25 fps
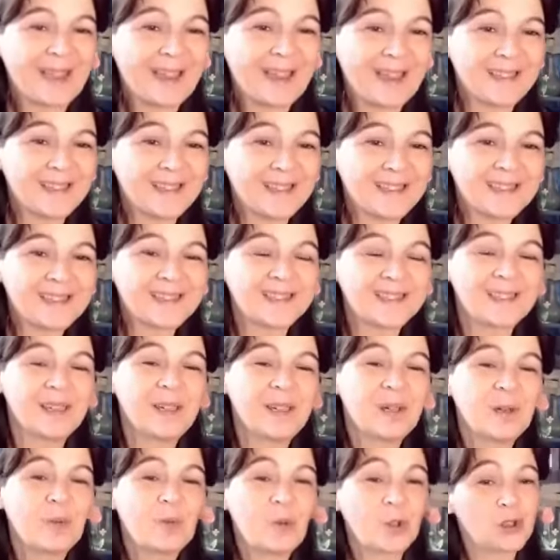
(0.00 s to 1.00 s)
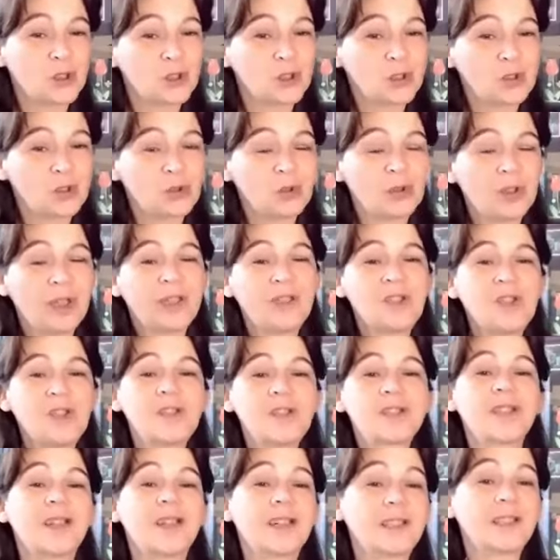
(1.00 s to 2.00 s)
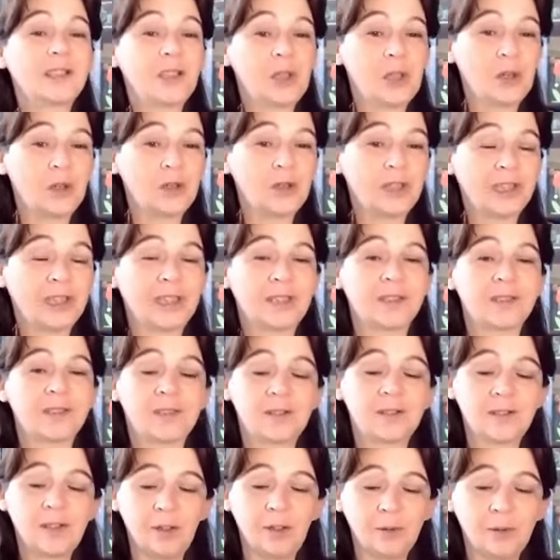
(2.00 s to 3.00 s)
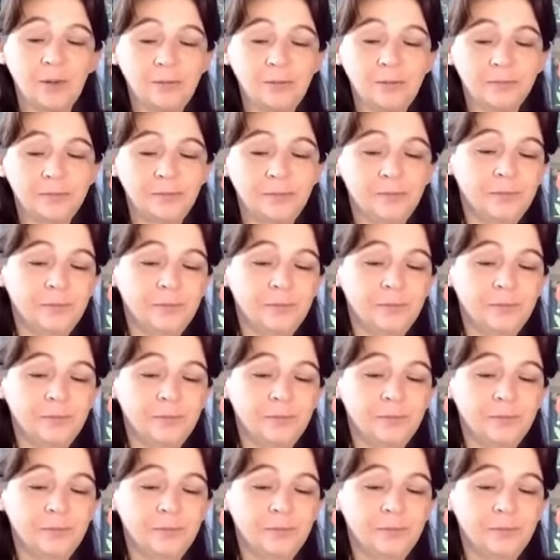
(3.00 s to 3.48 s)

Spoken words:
And what you do then, you start learning it. So